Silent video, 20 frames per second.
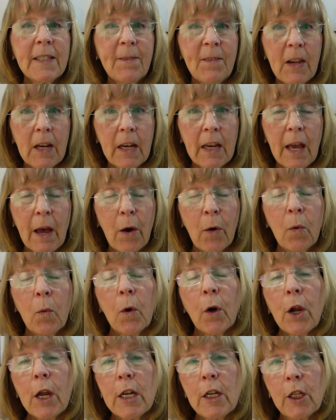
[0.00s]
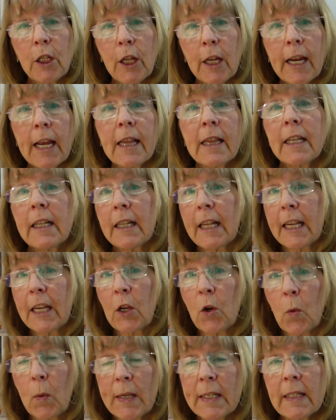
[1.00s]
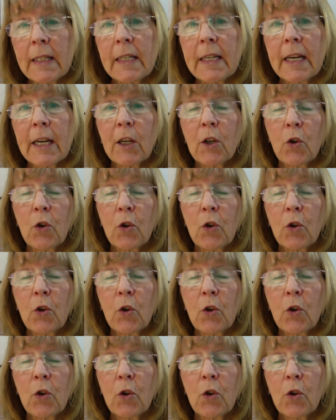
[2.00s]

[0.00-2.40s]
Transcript: video, we're going to look at the linguistic